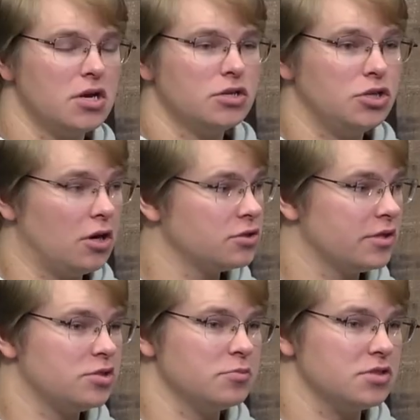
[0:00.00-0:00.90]
She also
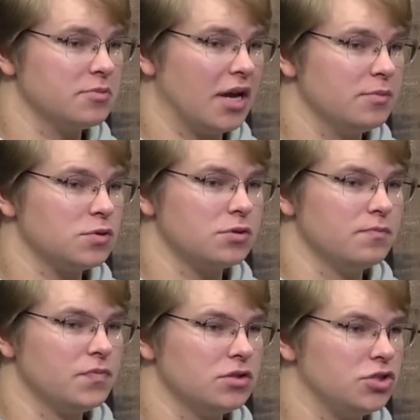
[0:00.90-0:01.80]
had some games where
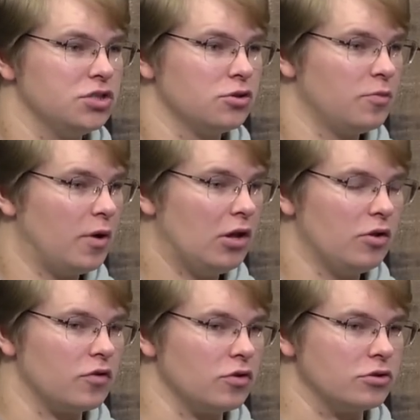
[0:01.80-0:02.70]
she turned the ball
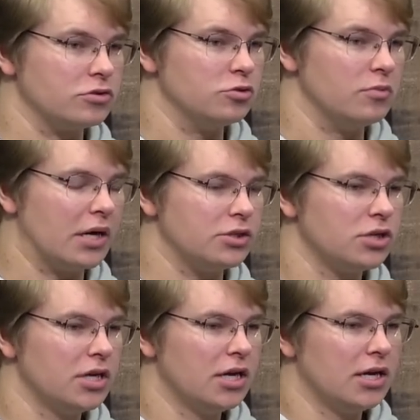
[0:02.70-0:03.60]
over a little too much,